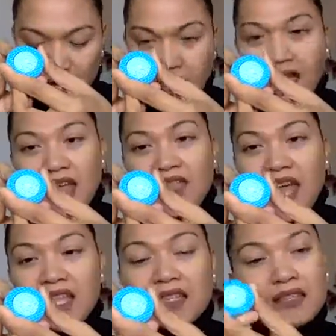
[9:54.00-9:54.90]

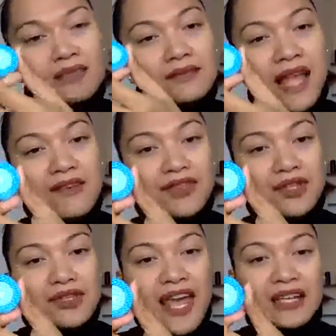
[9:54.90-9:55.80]
then After
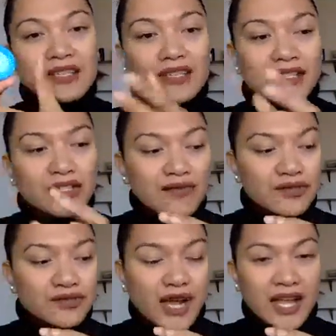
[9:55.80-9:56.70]
that, you have to
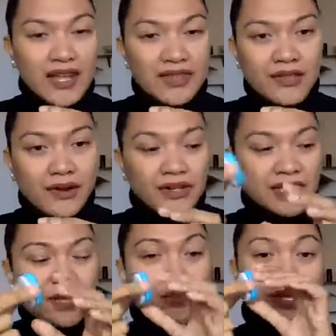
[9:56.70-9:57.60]
dry it
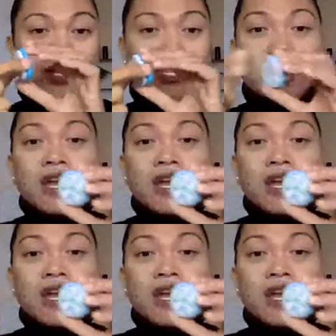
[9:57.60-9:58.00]
thoroughly, which